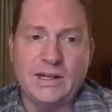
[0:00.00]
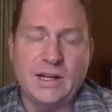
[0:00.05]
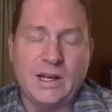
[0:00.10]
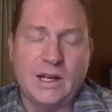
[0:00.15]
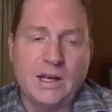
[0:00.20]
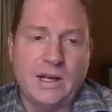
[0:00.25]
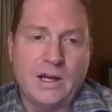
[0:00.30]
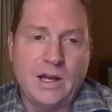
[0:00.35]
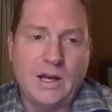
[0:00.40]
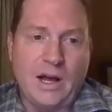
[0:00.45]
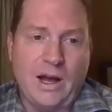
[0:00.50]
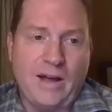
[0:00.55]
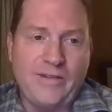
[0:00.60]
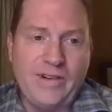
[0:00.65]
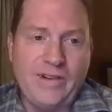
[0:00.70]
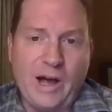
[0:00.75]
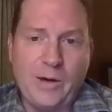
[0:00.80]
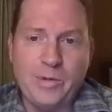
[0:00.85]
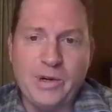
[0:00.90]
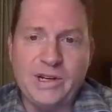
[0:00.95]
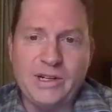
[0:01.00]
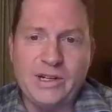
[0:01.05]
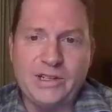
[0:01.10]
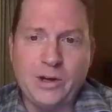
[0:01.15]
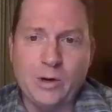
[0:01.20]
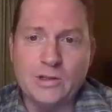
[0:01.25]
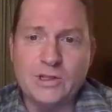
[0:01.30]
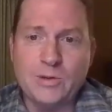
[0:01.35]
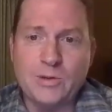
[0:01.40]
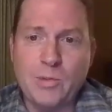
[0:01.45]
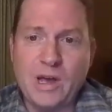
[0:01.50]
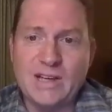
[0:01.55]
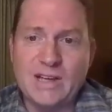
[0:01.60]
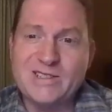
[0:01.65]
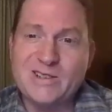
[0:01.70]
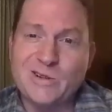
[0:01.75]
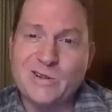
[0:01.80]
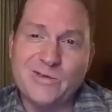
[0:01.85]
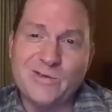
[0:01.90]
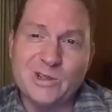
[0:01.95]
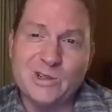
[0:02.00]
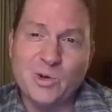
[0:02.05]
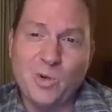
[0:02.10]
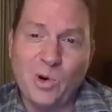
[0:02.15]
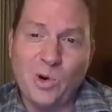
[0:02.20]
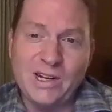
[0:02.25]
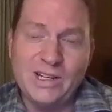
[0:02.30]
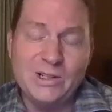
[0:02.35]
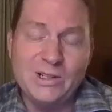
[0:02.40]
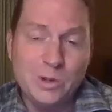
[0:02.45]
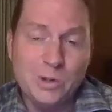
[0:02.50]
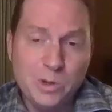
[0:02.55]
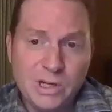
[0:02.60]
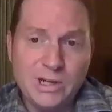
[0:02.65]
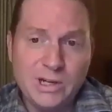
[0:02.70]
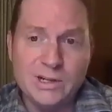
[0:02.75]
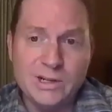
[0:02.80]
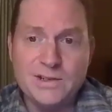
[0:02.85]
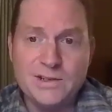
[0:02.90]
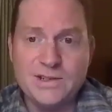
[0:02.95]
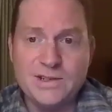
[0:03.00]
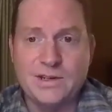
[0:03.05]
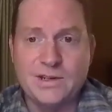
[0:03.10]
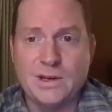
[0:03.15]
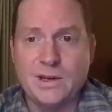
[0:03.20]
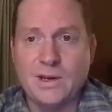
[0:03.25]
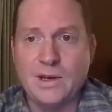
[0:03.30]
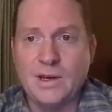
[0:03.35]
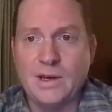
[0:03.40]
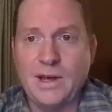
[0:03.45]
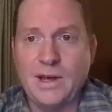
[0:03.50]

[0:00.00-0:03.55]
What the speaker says: And I've now been a Toastmaster for 22 years,